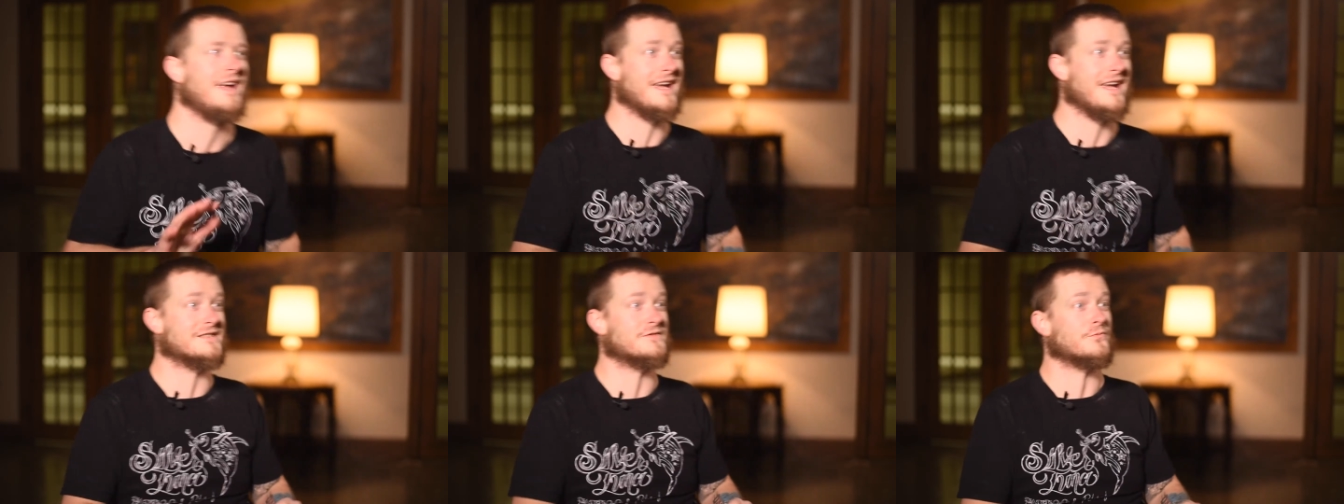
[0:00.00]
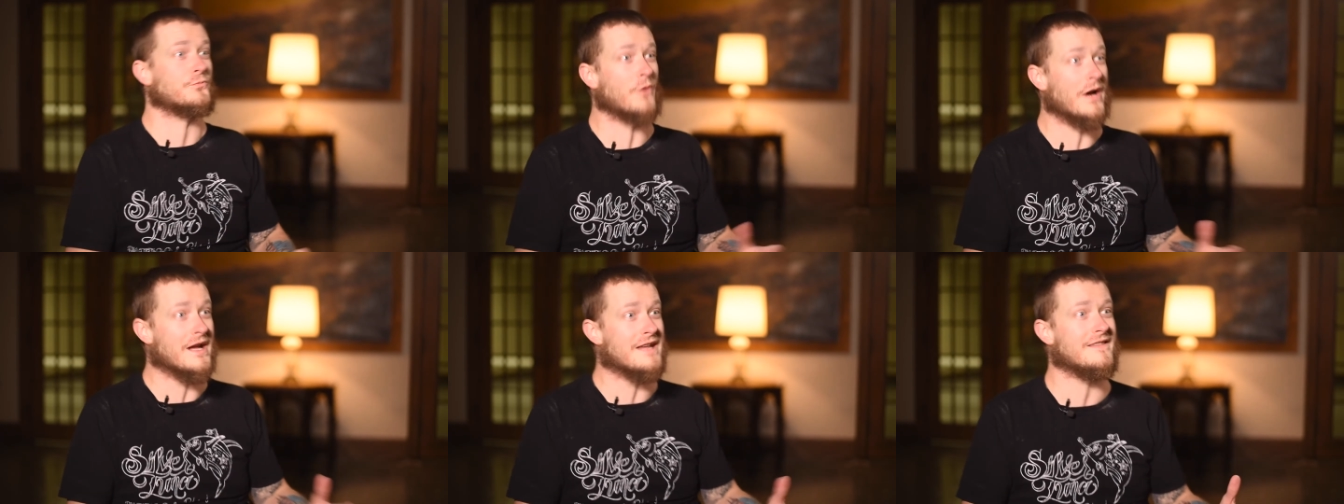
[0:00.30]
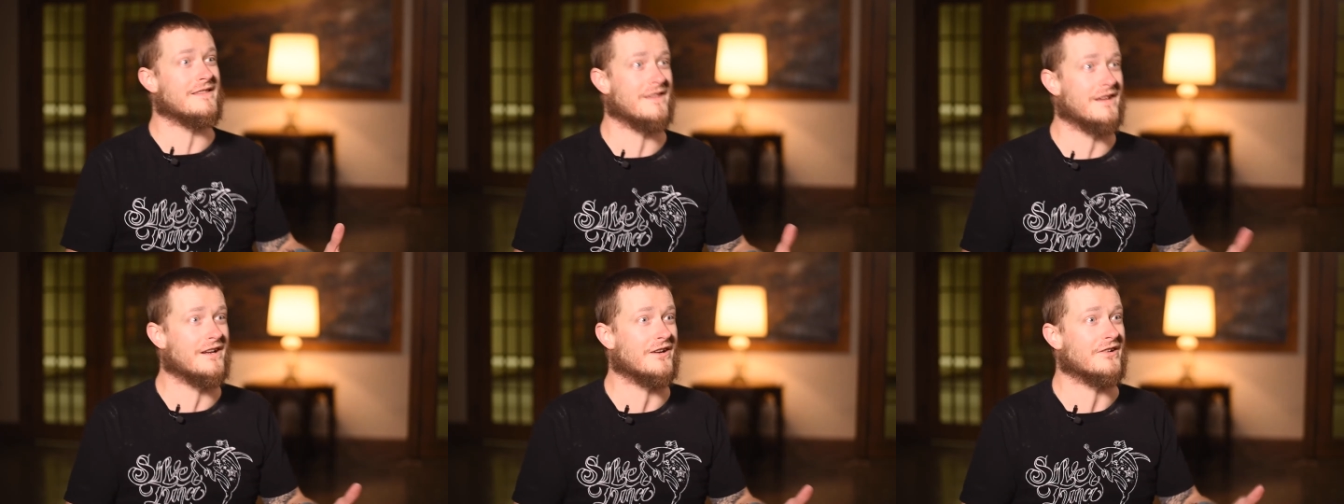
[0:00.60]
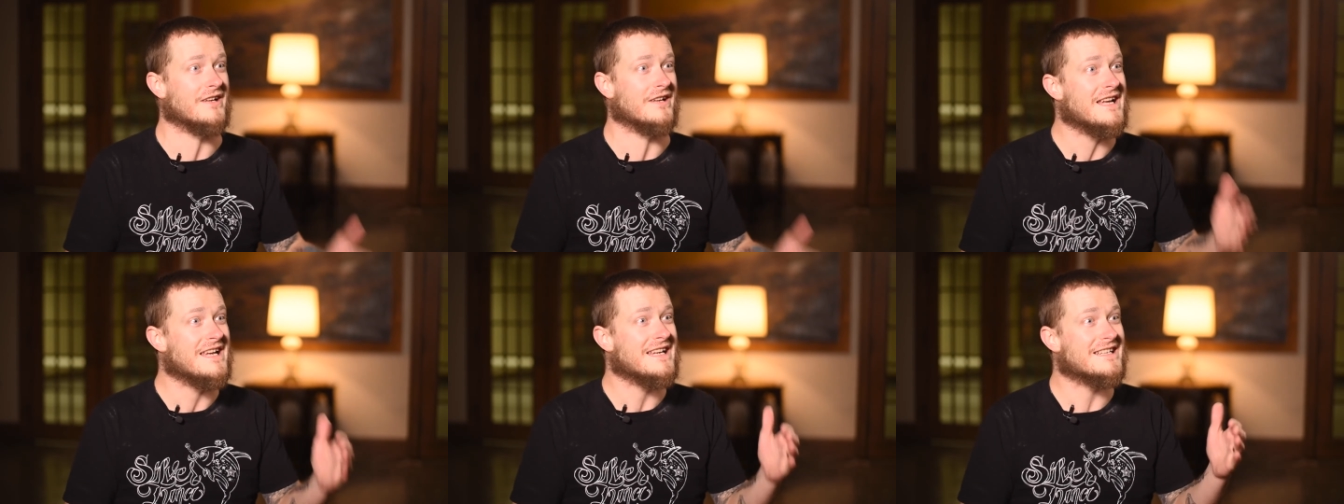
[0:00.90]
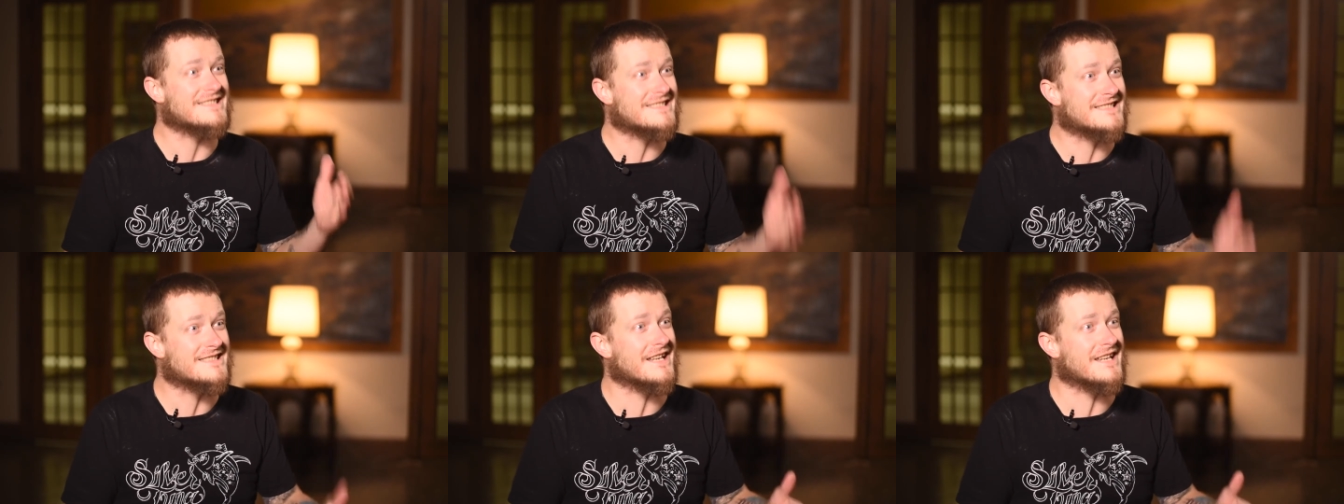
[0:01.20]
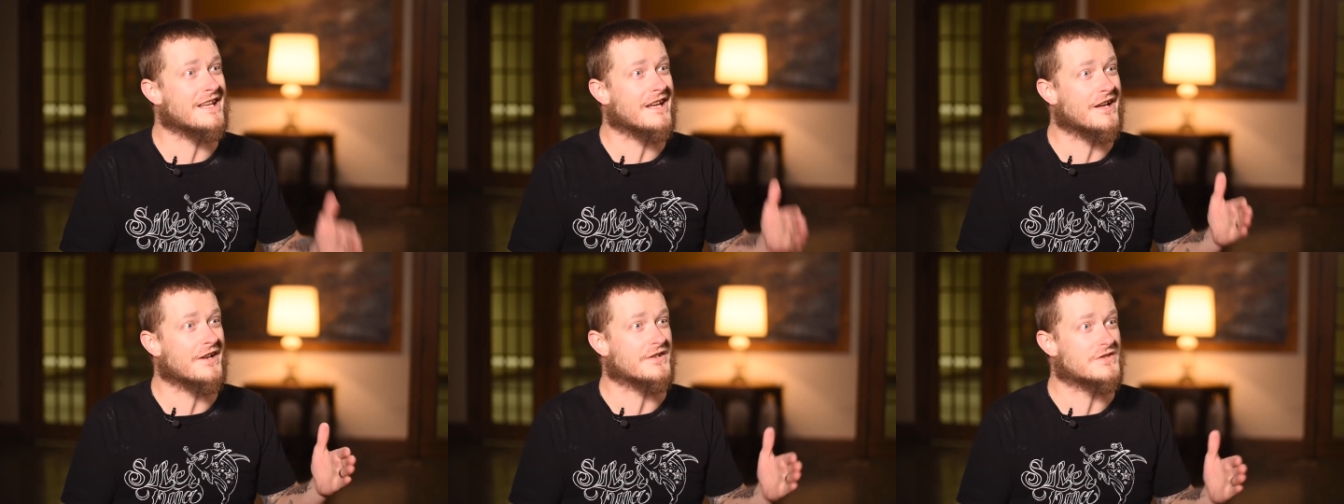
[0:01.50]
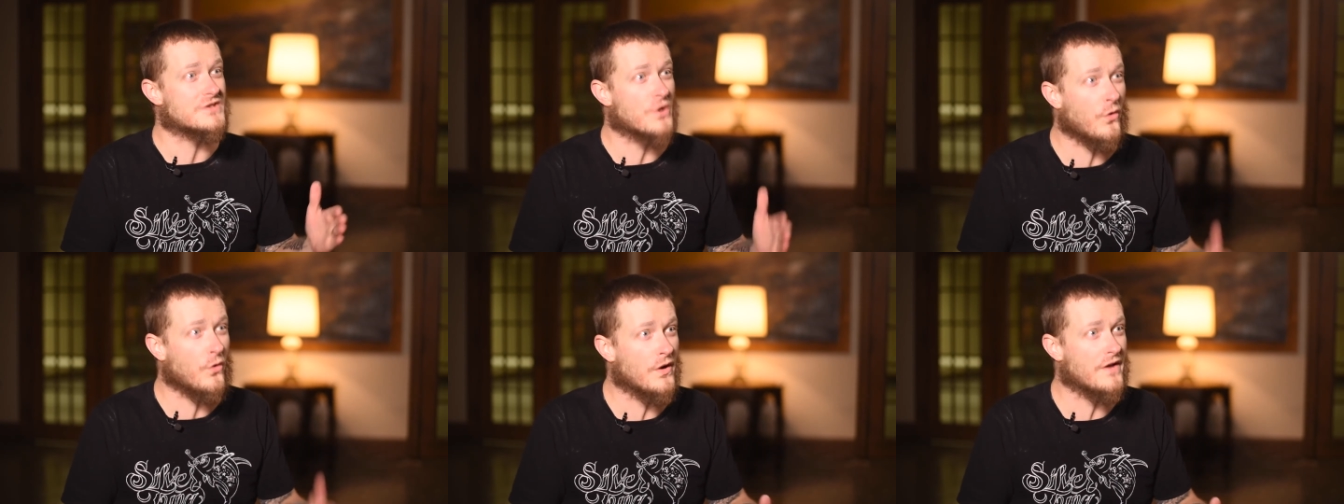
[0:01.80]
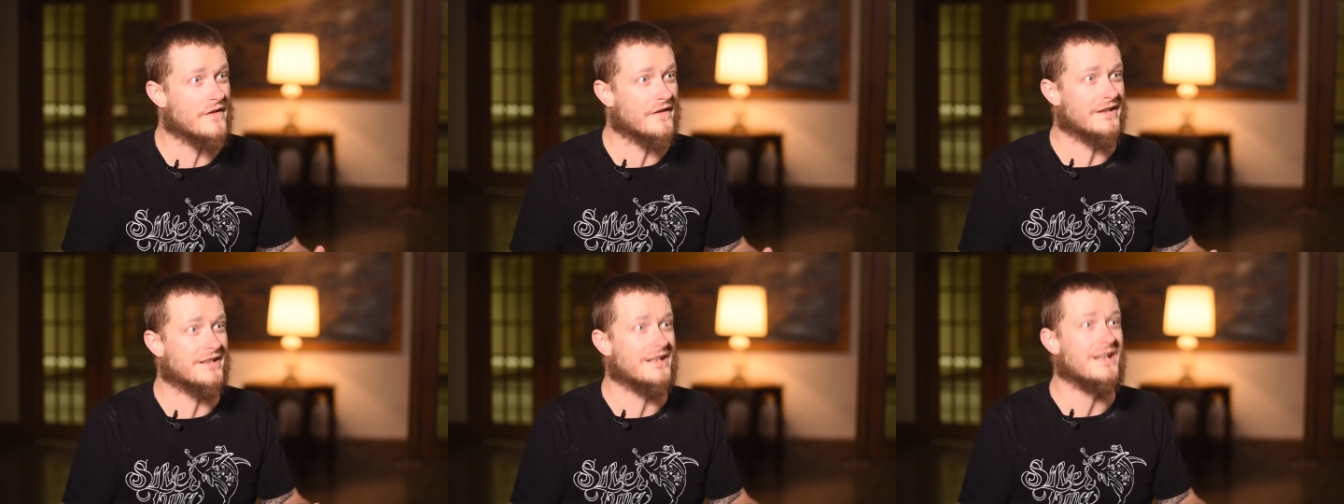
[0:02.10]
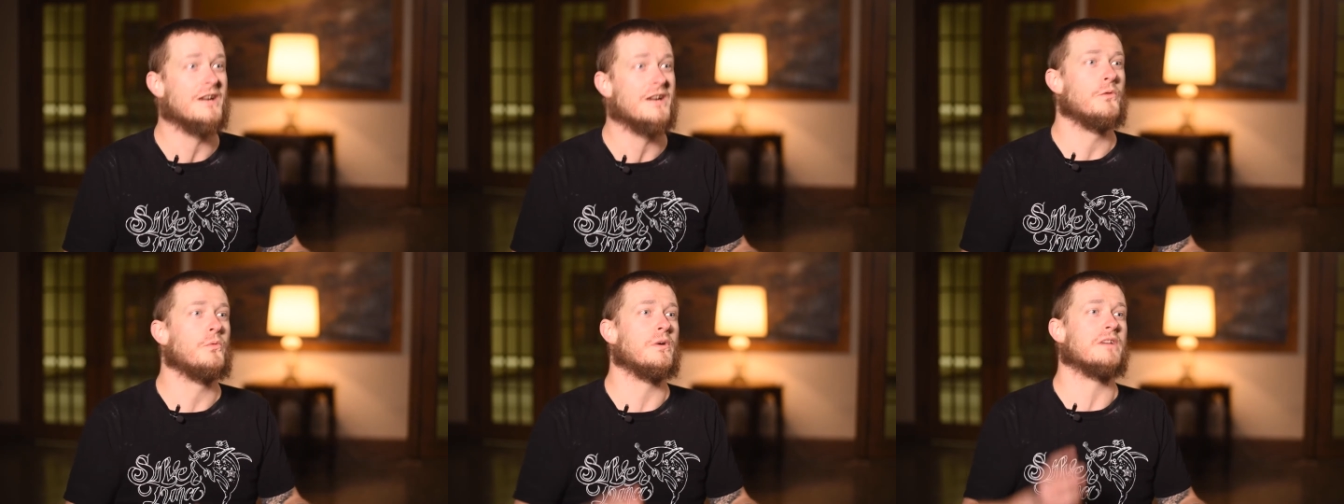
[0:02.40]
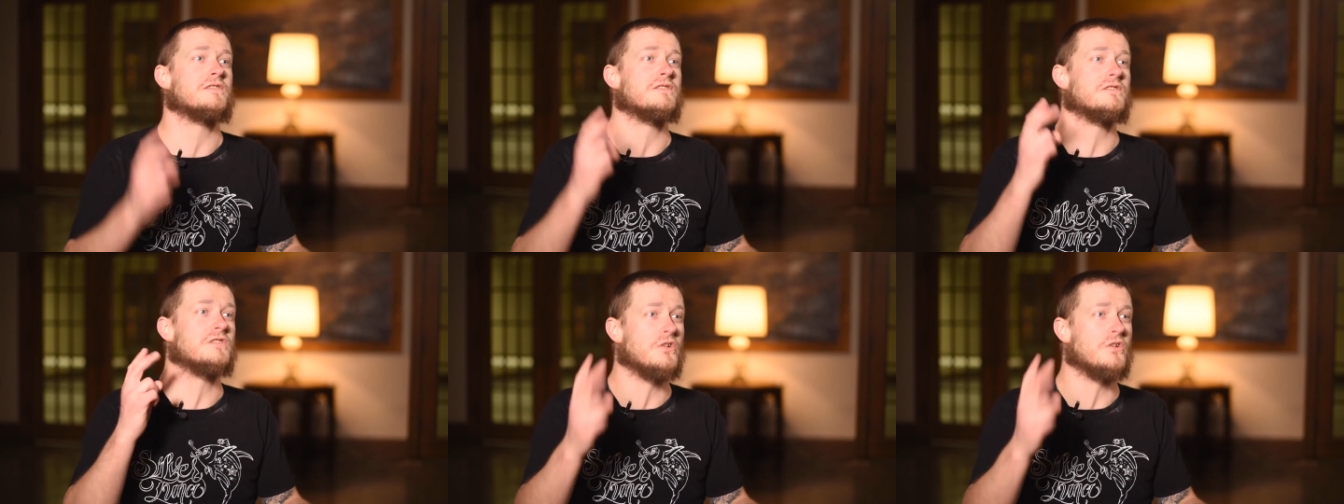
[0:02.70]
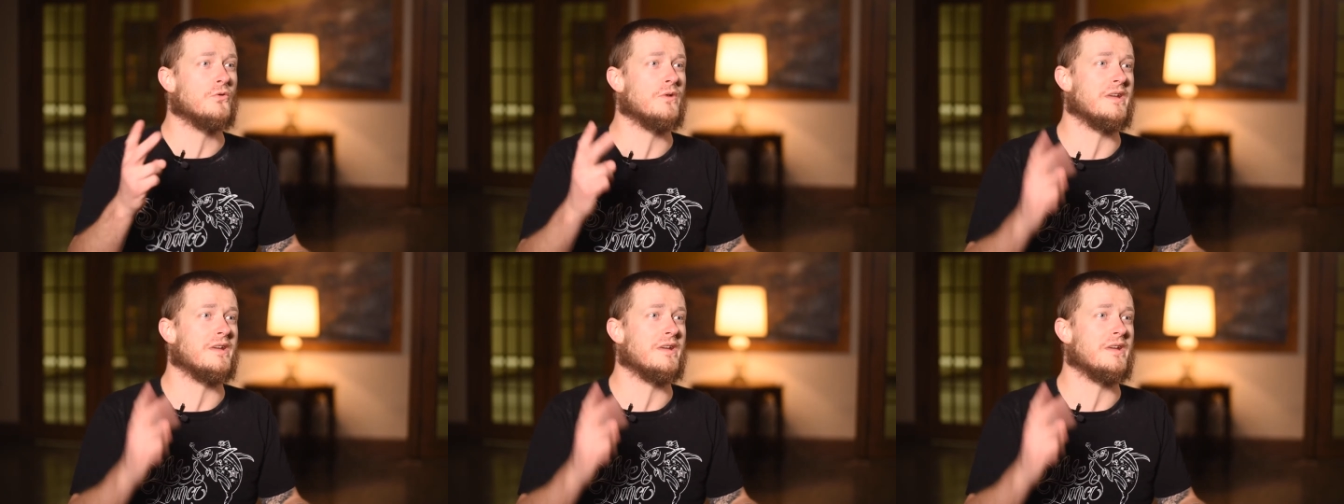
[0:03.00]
It's right there. It's sitting on a toilet with 2